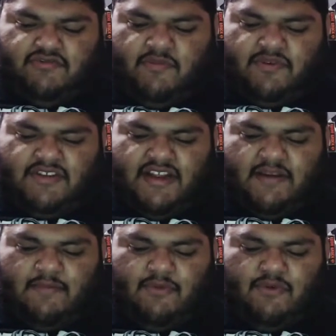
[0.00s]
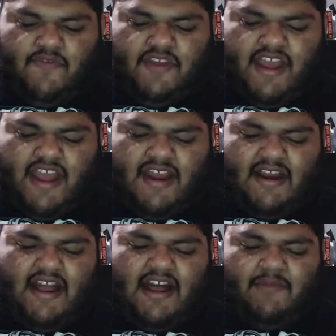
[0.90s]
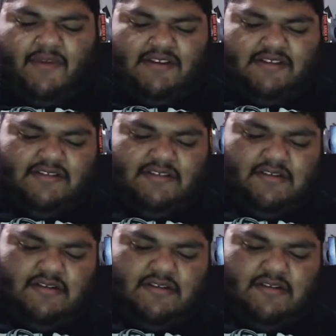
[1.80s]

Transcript: to represent movie and comics.